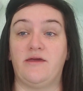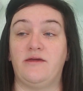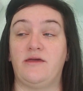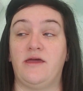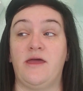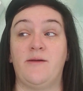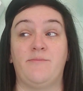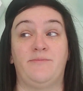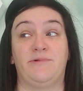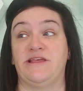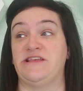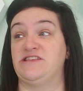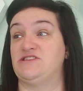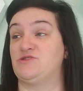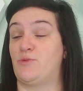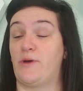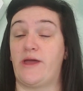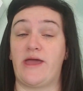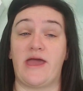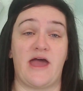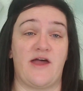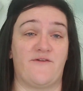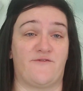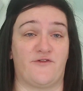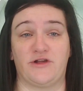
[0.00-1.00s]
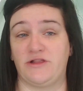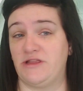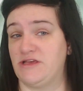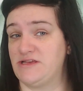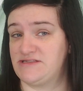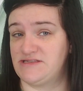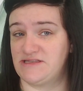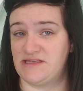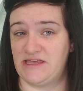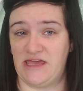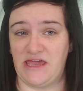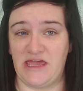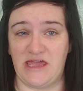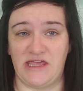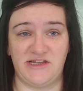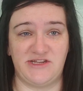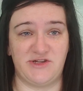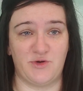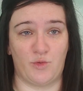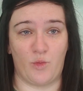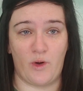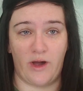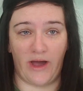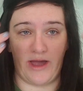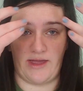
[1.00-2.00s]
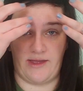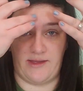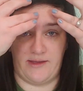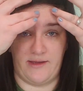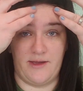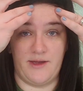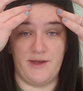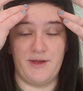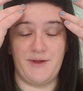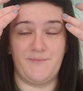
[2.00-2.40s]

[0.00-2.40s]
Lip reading: It blends away effortlessly into what